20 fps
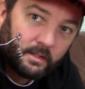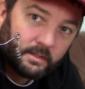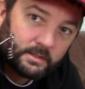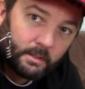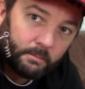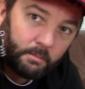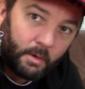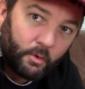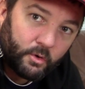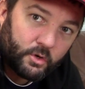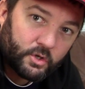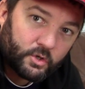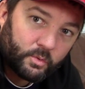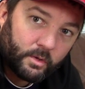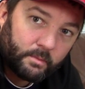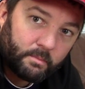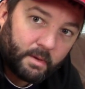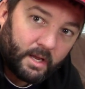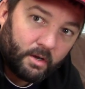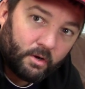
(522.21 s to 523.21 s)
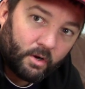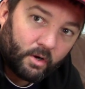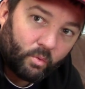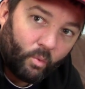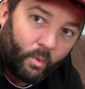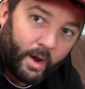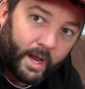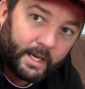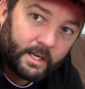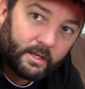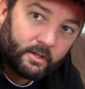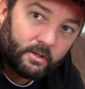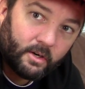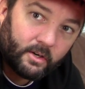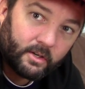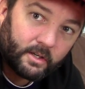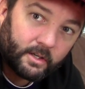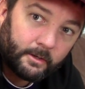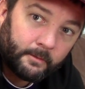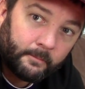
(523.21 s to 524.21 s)
It's a Moner swim bait hook, weighted
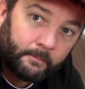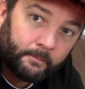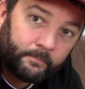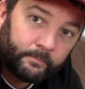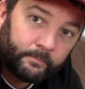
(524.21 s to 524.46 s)
hook.